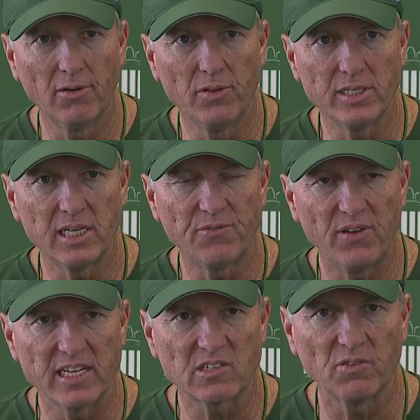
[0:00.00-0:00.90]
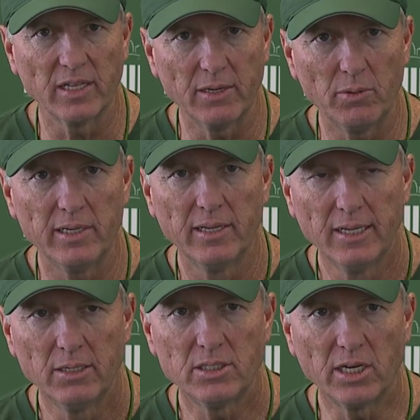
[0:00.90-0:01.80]
And then defensively, we
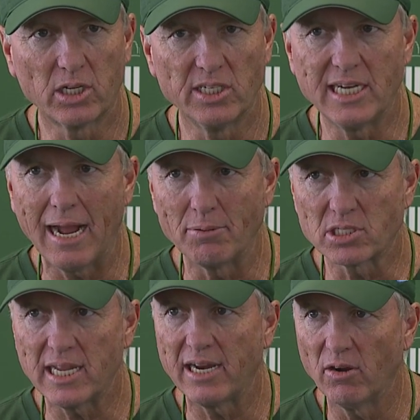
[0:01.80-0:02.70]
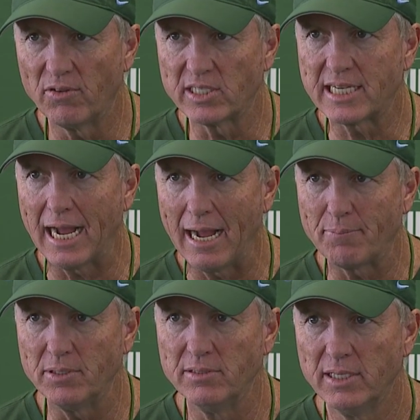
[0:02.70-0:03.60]
did a good job of staying over the top
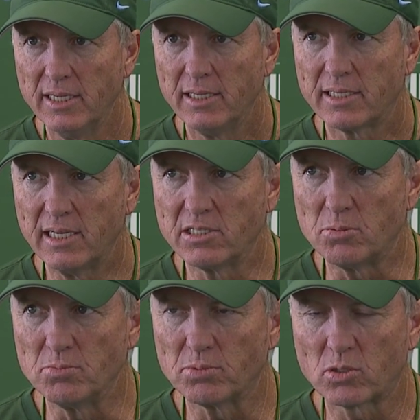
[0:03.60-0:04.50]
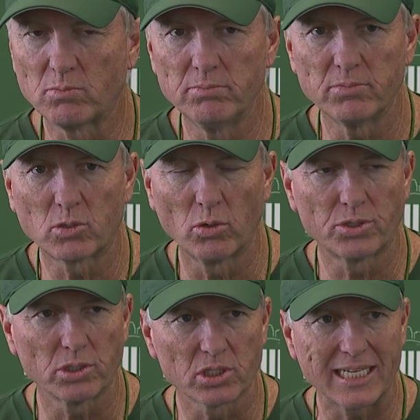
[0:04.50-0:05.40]
and getting some
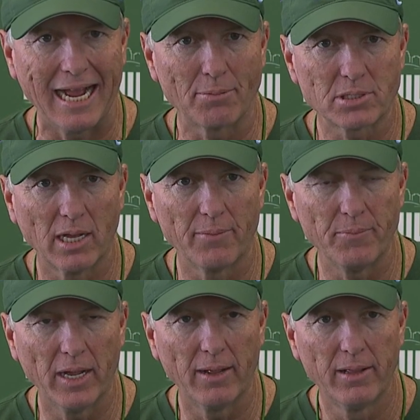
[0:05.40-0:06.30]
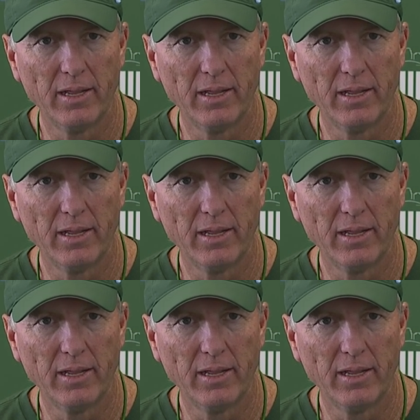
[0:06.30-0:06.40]
crucial stops on uh,